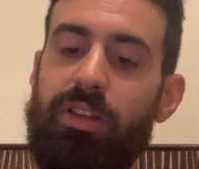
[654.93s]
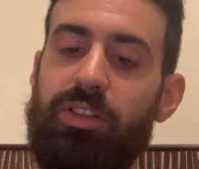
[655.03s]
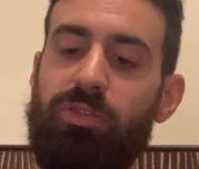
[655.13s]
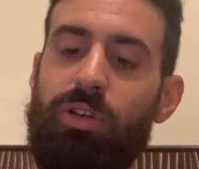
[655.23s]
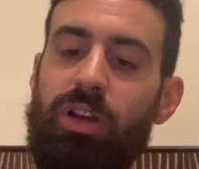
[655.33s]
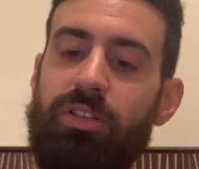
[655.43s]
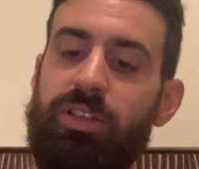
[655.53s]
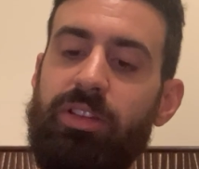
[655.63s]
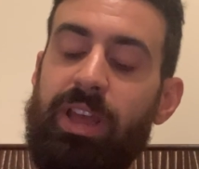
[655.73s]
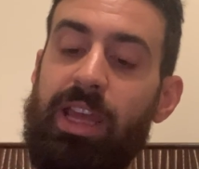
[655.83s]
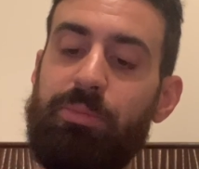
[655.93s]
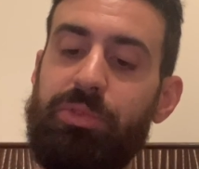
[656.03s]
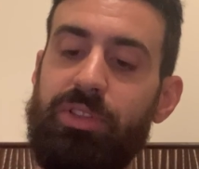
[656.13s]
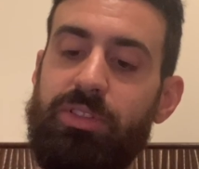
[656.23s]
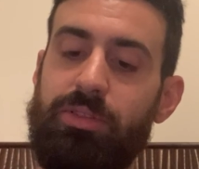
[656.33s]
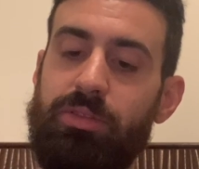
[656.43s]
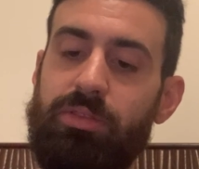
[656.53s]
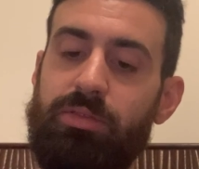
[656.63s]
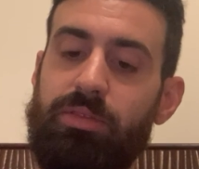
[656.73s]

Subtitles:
the larger the amplitude,